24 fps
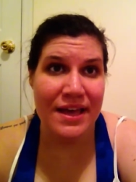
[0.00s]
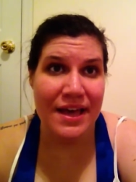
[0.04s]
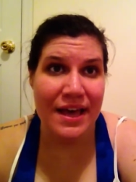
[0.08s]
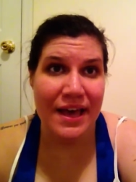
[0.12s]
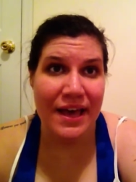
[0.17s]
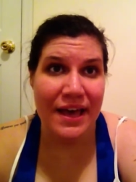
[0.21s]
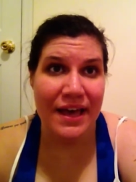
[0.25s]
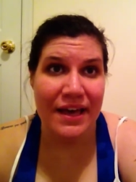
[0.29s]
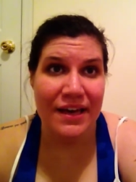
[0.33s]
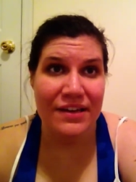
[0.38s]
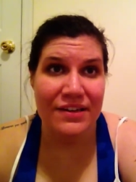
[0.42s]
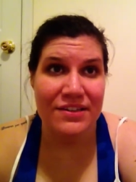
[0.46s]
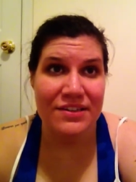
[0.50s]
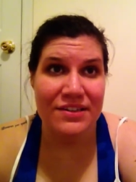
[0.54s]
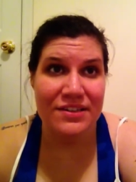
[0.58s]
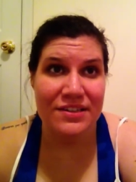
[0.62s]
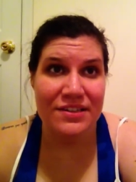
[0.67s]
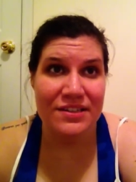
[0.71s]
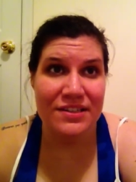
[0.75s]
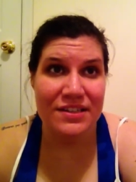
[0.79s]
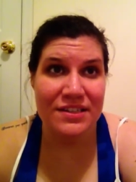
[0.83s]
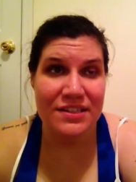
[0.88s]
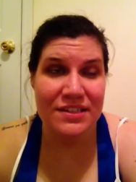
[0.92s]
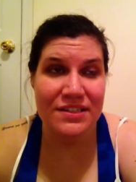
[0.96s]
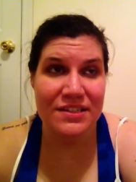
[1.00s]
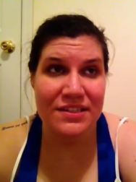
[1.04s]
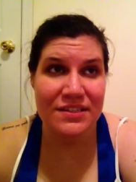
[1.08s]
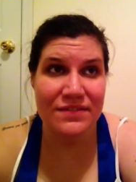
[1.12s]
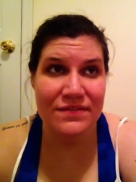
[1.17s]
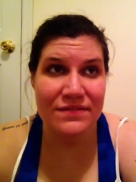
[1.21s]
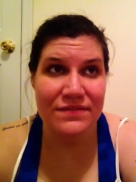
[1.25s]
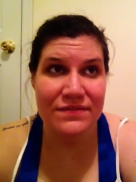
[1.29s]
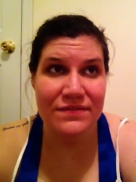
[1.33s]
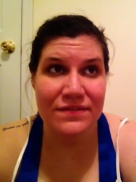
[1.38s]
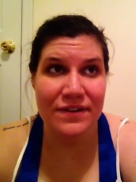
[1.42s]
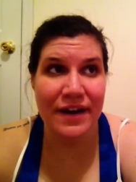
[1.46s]
and
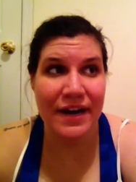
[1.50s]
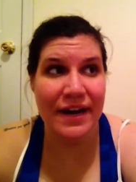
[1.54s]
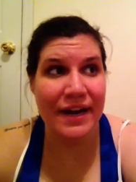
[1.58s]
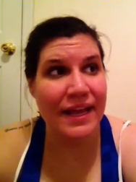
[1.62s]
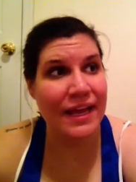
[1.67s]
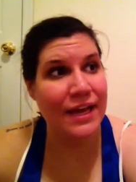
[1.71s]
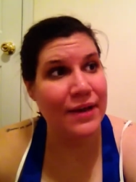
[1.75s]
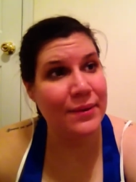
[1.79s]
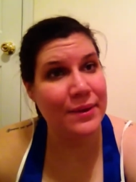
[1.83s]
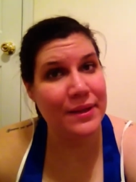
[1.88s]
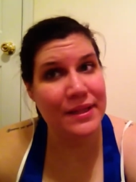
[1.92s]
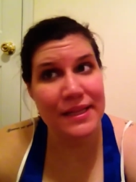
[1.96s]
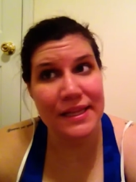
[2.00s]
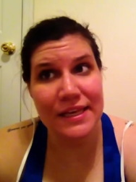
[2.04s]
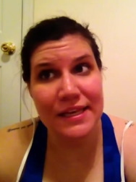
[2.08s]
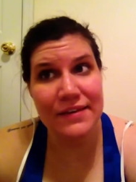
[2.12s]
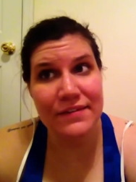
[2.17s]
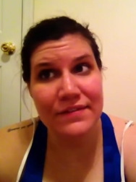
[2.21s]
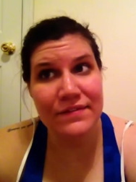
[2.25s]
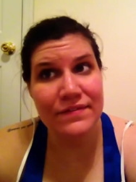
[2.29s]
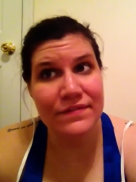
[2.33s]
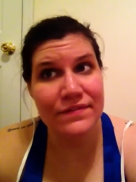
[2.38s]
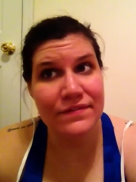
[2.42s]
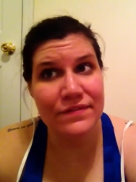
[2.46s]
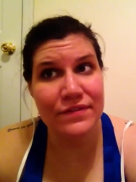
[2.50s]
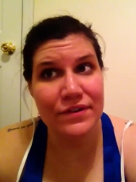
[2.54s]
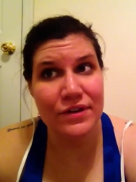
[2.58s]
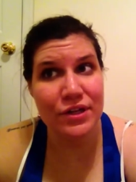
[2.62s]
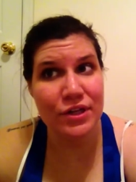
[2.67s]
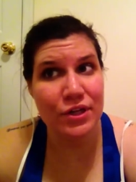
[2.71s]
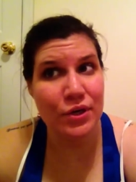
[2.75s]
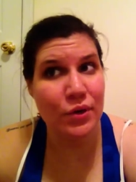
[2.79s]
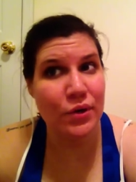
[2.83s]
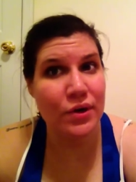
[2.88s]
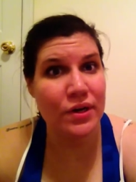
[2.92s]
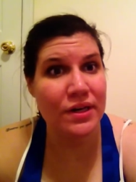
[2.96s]
Friday we leave for New
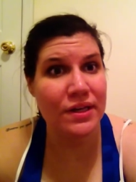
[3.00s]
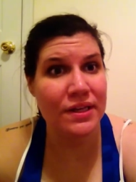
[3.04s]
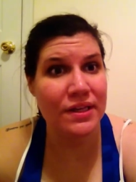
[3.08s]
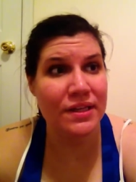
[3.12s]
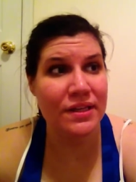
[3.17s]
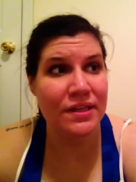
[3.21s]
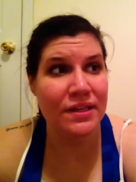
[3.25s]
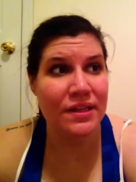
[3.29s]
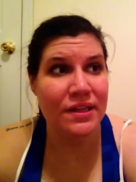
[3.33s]
York.